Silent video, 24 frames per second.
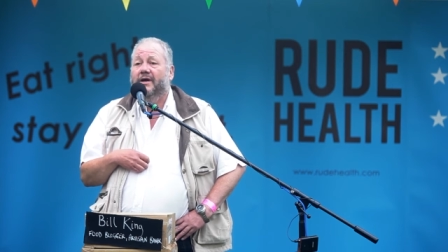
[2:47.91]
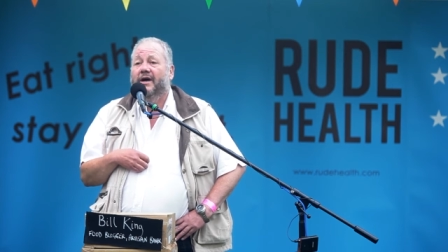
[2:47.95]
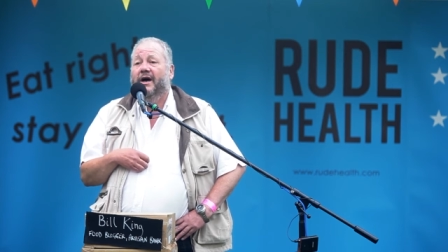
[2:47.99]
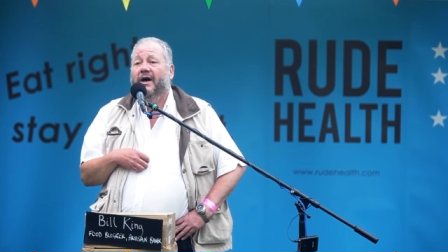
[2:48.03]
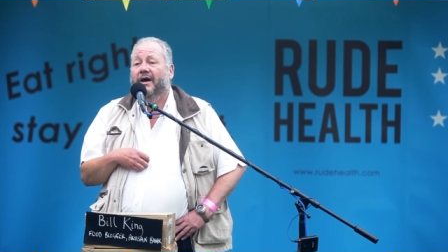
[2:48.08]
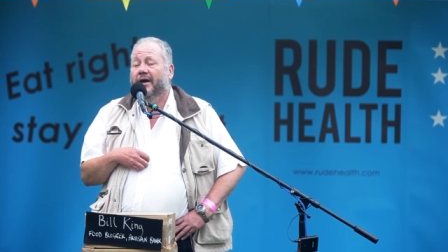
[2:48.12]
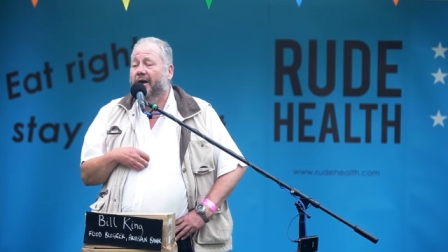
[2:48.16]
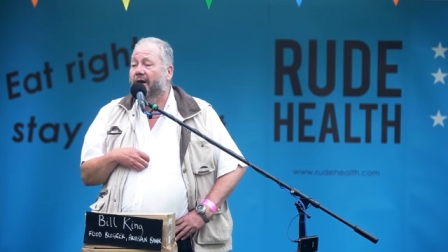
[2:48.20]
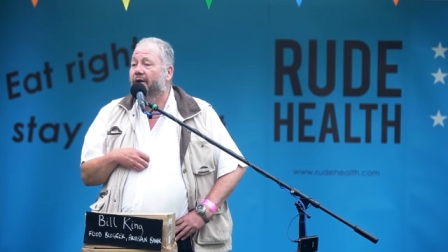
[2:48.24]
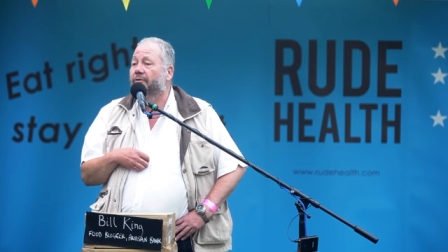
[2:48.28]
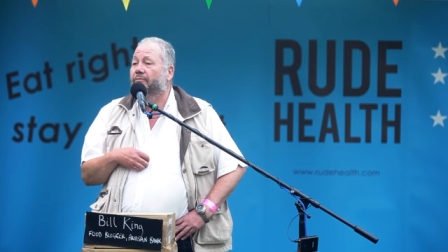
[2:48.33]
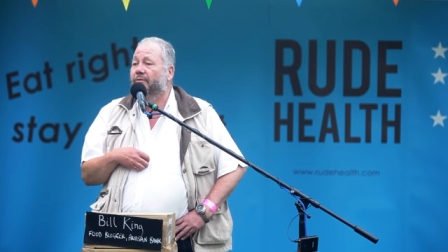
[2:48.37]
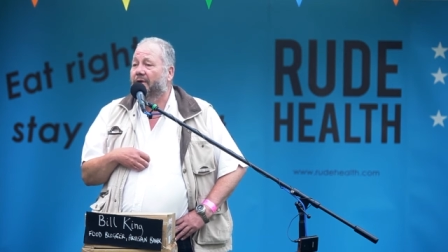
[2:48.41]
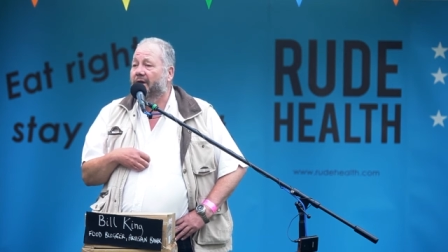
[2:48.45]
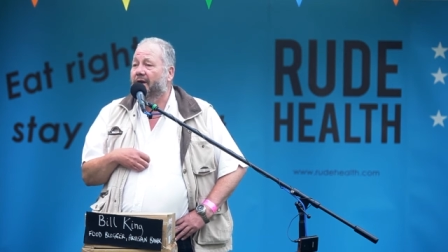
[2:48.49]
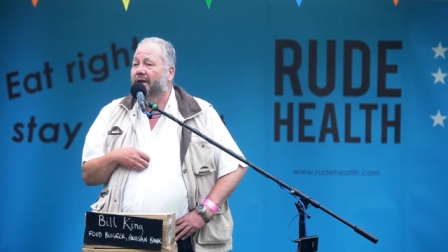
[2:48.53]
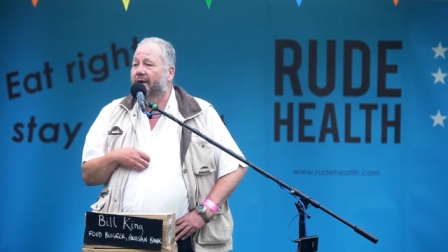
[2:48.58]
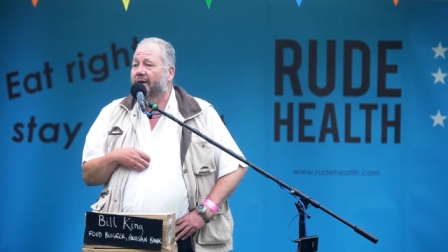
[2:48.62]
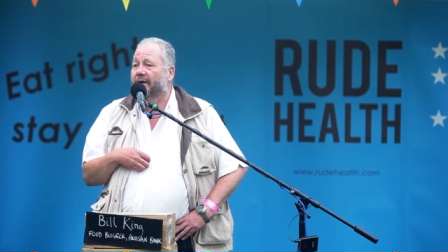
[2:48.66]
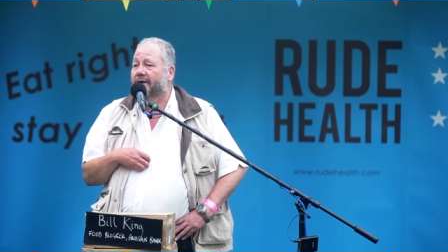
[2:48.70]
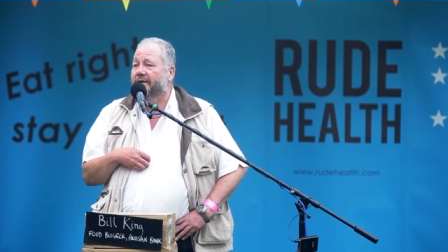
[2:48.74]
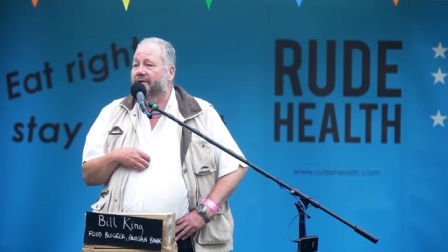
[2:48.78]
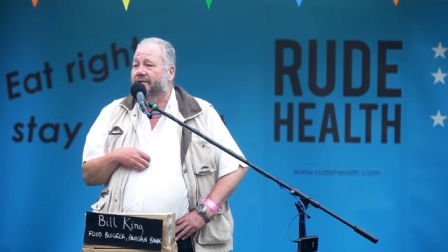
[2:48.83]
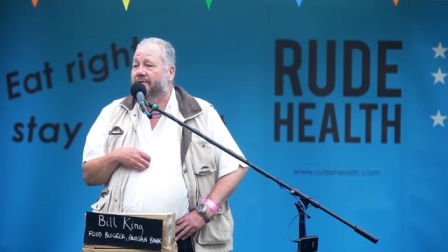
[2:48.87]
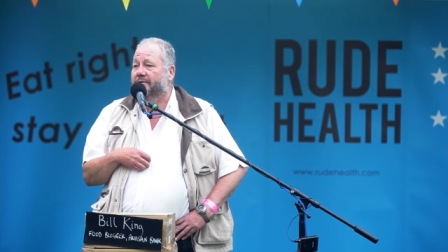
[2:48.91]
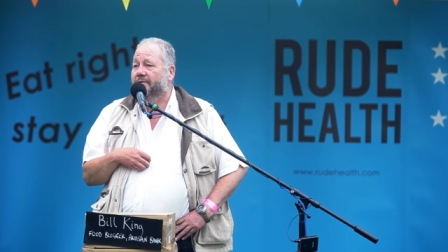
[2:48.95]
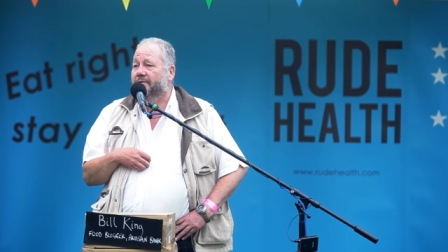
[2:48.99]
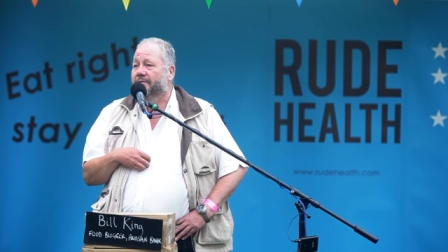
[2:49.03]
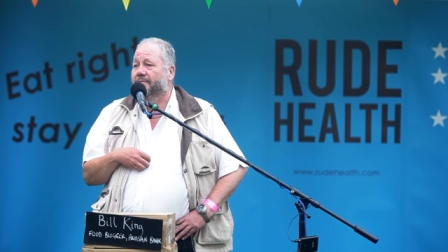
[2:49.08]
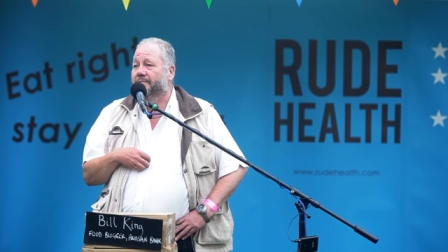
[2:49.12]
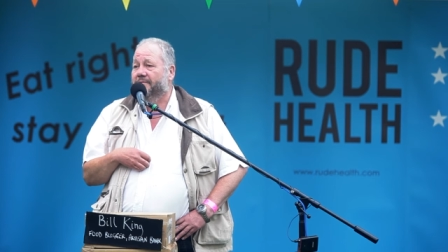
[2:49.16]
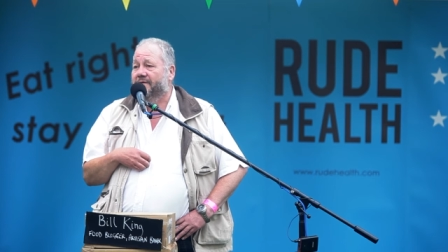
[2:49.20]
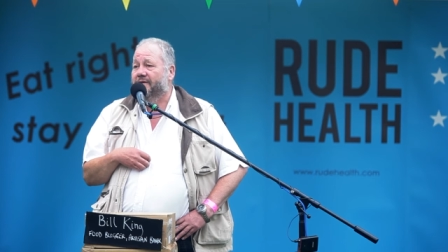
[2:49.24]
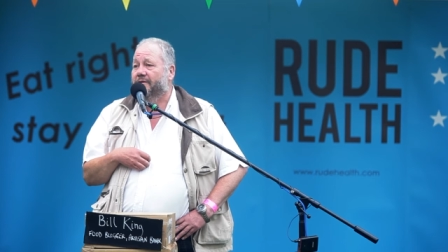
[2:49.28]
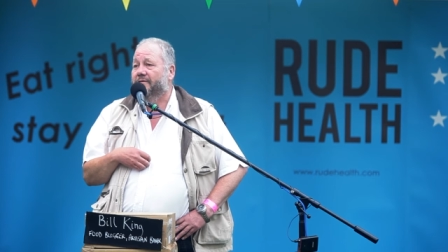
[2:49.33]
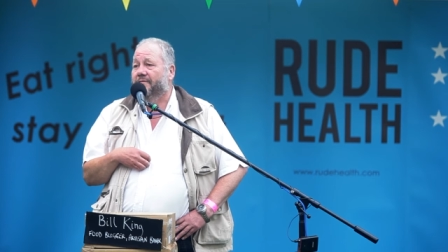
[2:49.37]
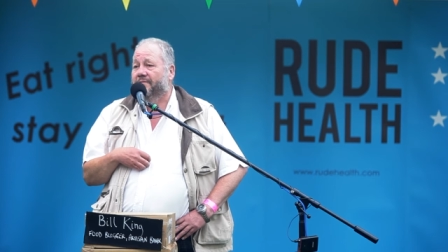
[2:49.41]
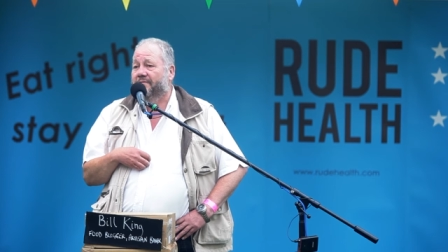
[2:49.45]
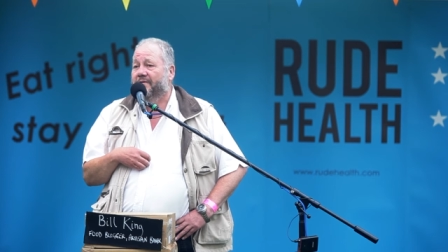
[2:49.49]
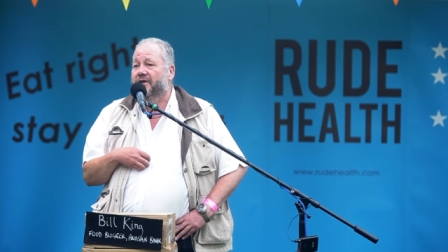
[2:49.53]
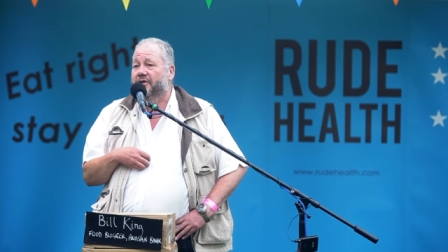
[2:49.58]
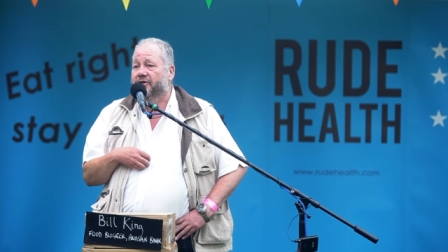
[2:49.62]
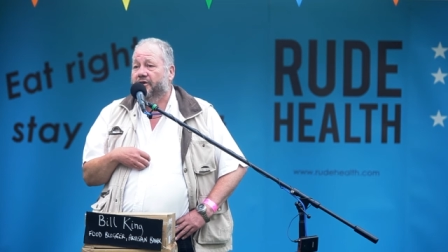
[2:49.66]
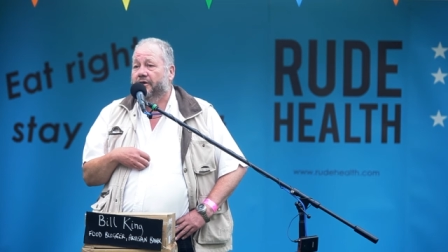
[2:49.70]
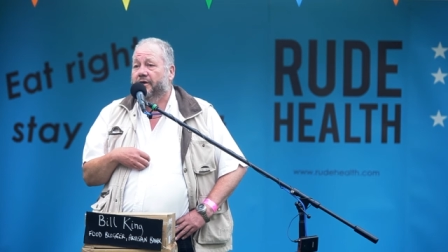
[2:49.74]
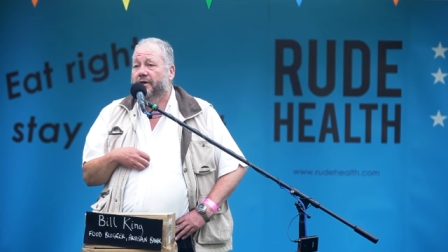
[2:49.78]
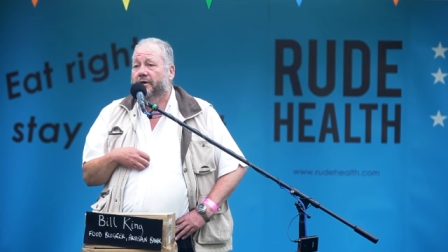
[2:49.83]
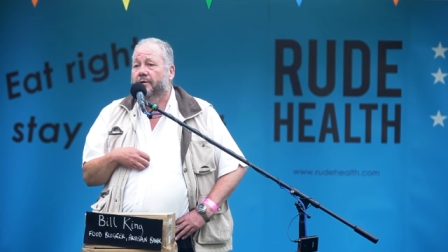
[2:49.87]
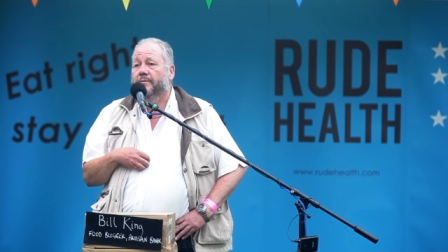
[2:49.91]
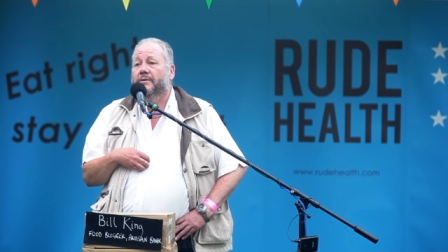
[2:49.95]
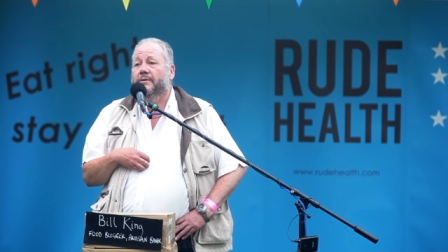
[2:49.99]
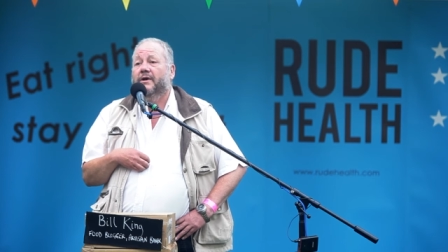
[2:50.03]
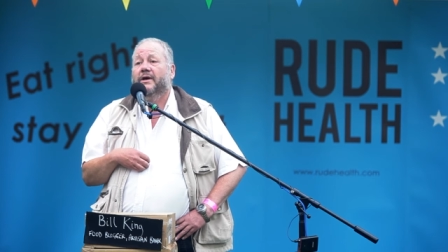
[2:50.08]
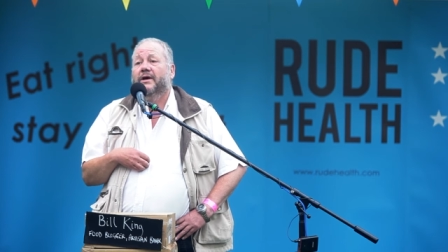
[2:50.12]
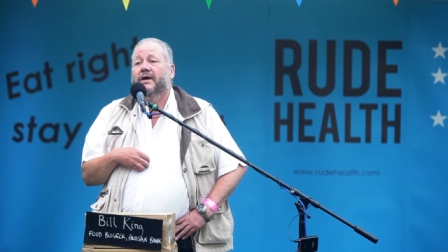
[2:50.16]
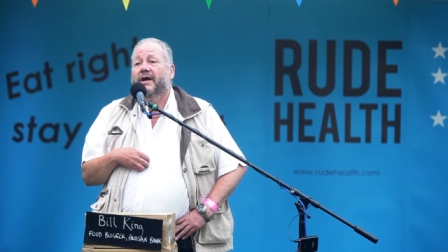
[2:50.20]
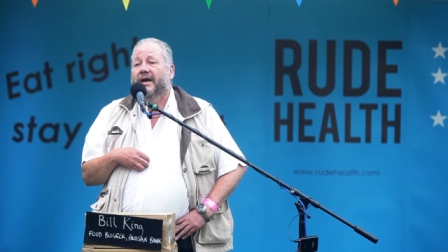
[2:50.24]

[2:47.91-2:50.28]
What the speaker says: and I'd really like to sort of feature you